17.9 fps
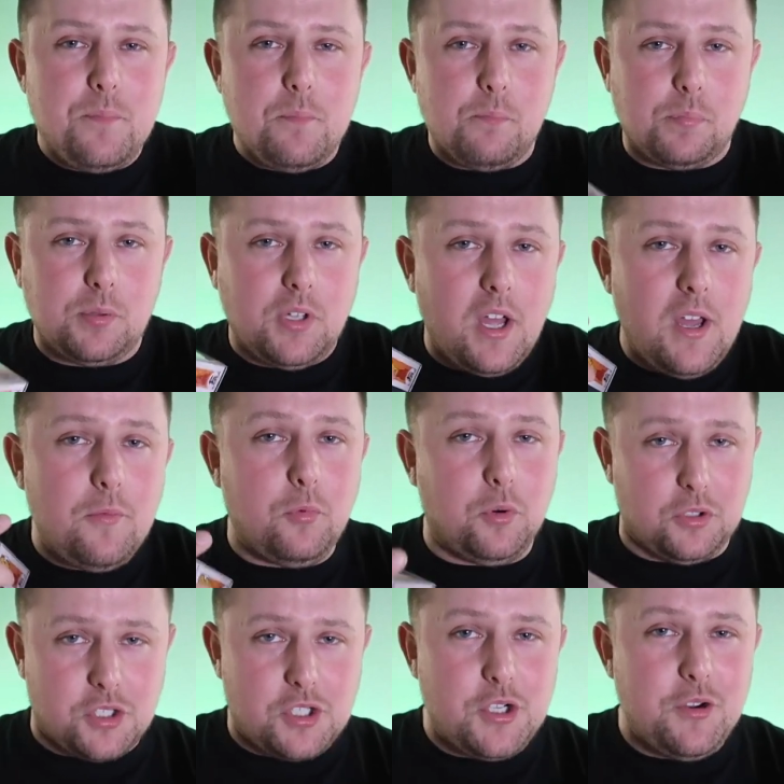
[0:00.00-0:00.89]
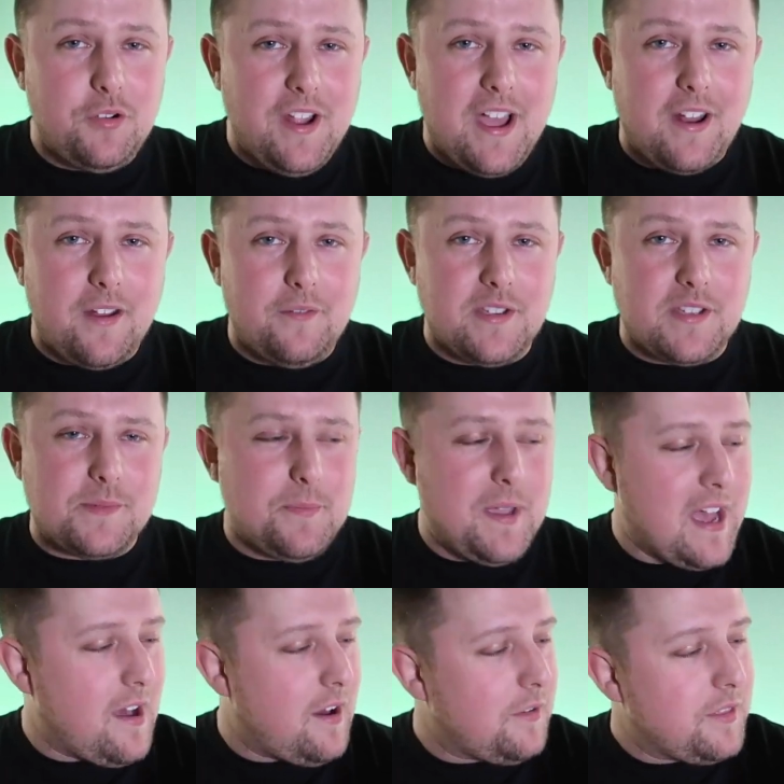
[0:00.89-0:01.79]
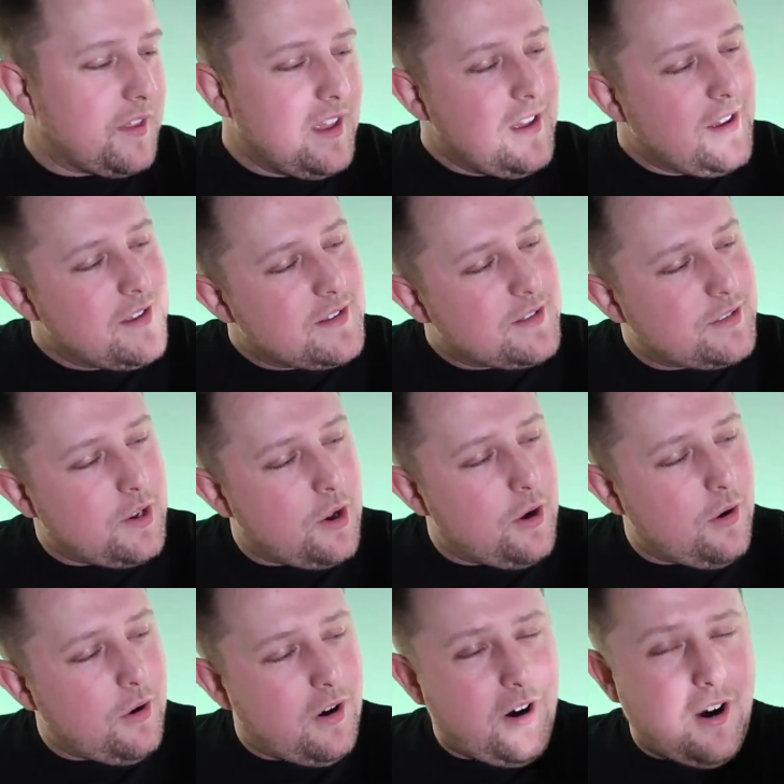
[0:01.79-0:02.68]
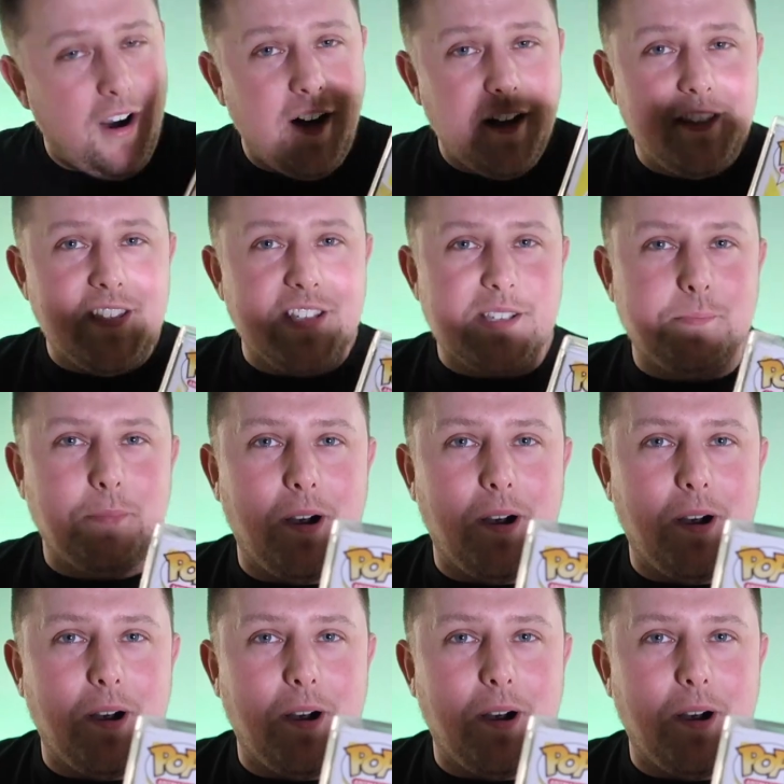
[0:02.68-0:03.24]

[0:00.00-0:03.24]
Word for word: blood will shoot out of his mouth. So on this